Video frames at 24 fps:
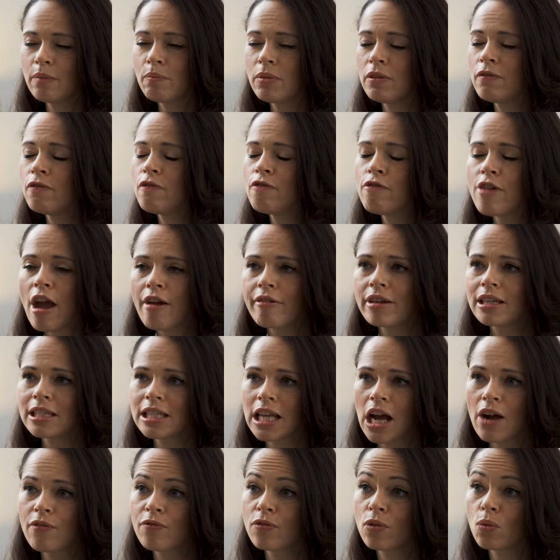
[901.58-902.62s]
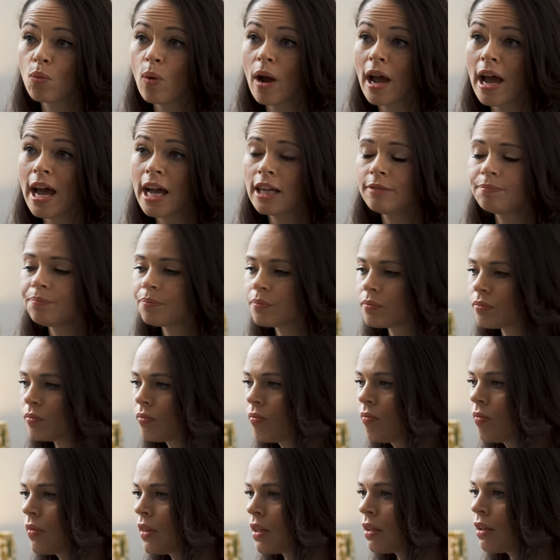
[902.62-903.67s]
and be very self aware
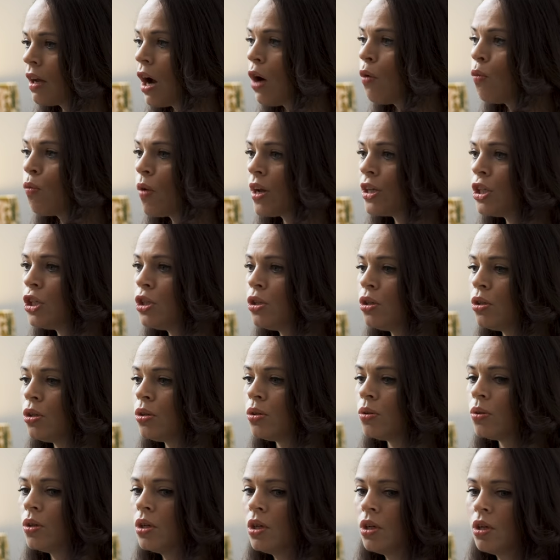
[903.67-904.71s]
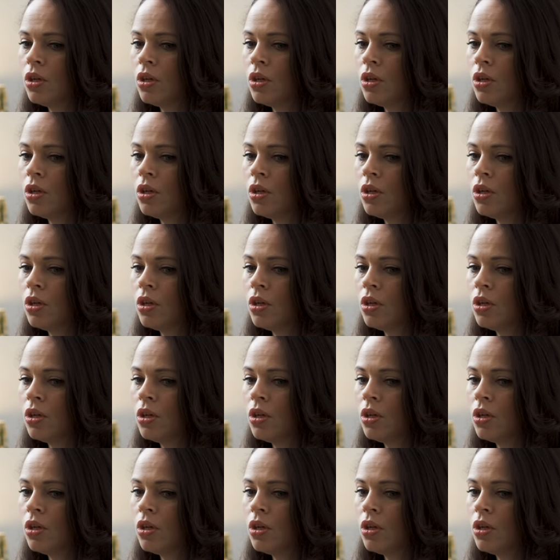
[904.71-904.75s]
of when you